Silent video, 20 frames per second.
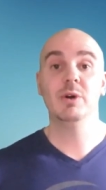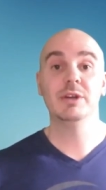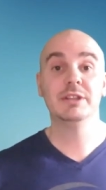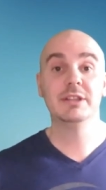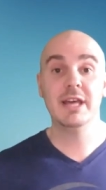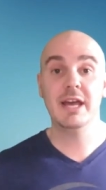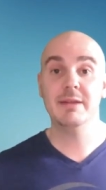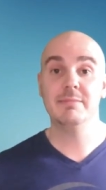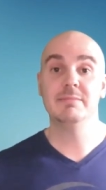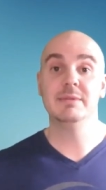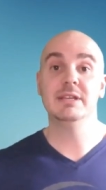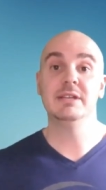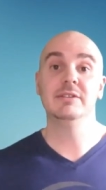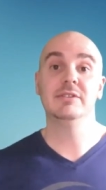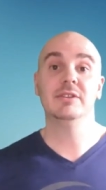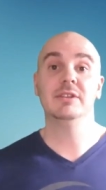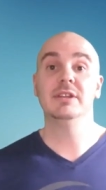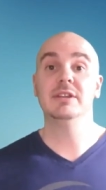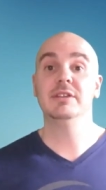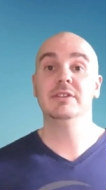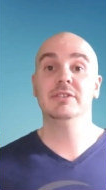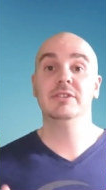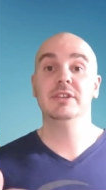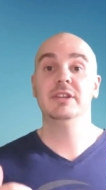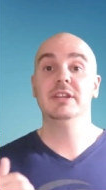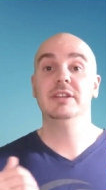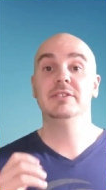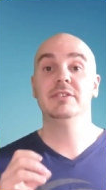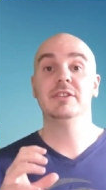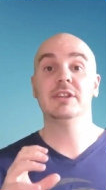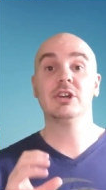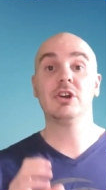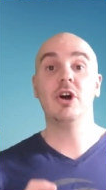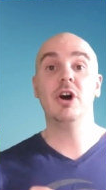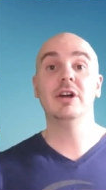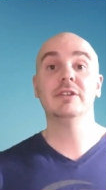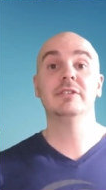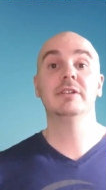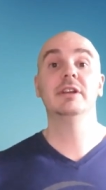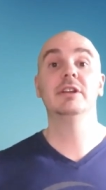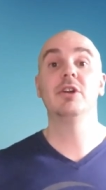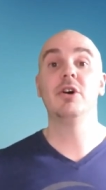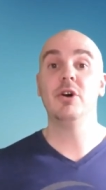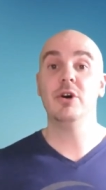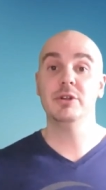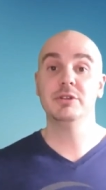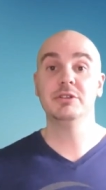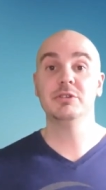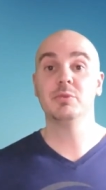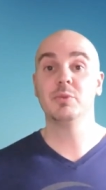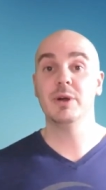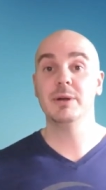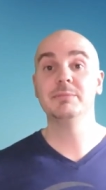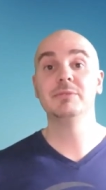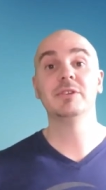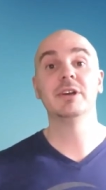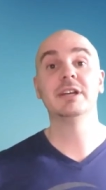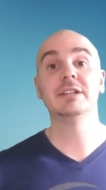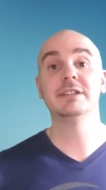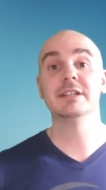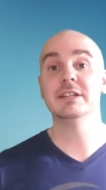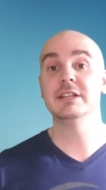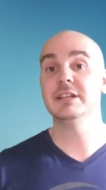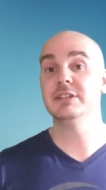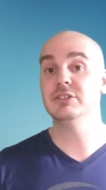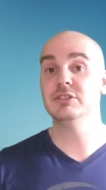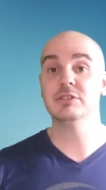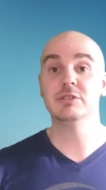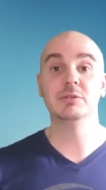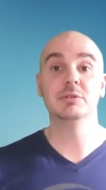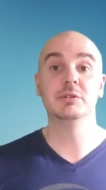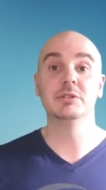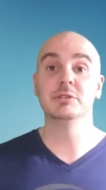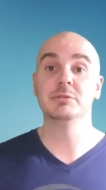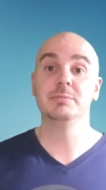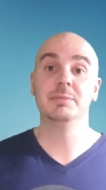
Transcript: what that means is it's the content on your website that lets Google,